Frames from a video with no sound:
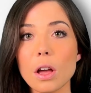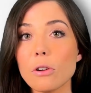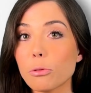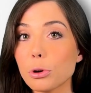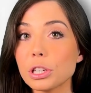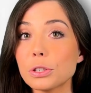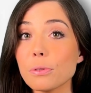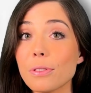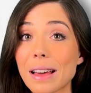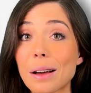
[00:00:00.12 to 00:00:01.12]

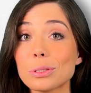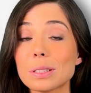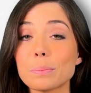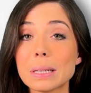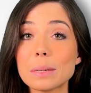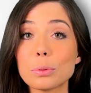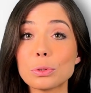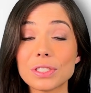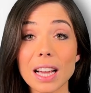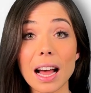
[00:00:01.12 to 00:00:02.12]
42,000
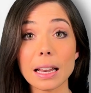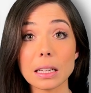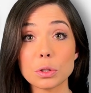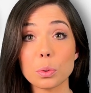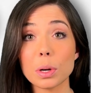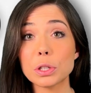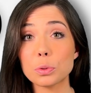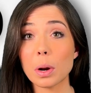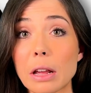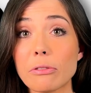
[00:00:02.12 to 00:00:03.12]
people died in
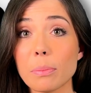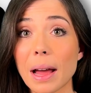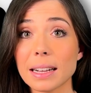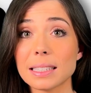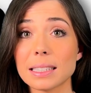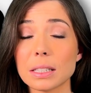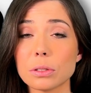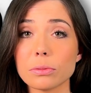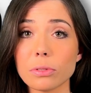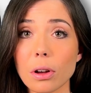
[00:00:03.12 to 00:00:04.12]
2020 from
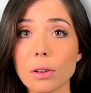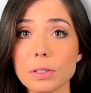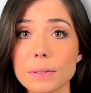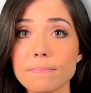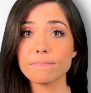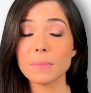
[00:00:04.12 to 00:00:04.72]
accidental falls.